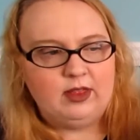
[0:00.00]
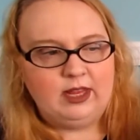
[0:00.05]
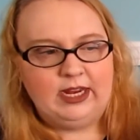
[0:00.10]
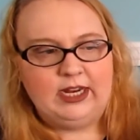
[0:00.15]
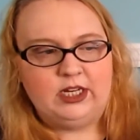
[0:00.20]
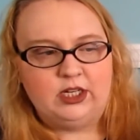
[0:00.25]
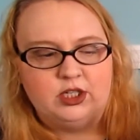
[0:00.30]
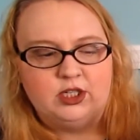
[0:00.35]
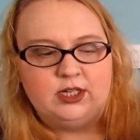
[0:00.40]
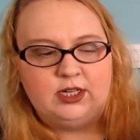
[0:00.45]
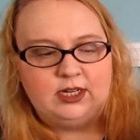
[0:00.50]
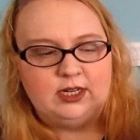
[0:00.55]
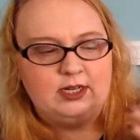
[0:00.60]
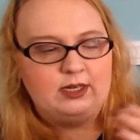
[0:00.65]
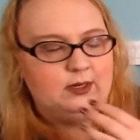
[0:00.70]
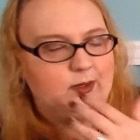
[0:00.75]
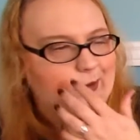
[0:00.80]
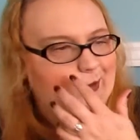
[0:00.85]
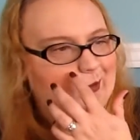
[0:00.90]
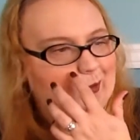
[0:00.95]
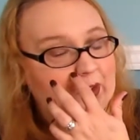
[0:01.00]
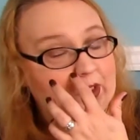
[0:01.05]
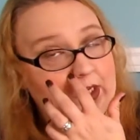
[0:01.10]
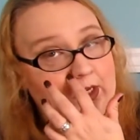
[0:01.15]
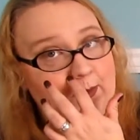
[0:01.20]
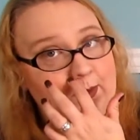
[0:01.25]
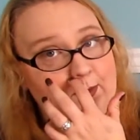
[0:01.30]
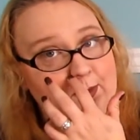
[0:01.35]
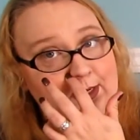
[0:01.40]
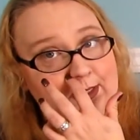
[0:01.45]
like she
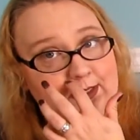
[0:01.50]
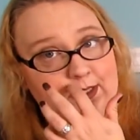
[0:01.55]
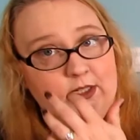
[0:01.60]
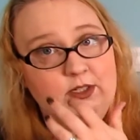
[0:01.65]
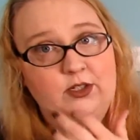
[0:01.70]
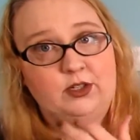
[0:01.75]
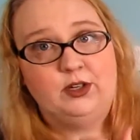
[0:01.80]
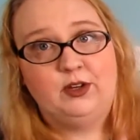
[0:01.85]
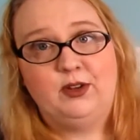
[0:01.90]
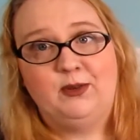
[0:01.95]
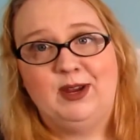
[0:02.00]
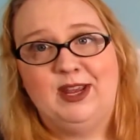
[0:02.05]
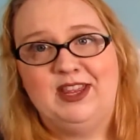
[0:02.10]
can be my sister the way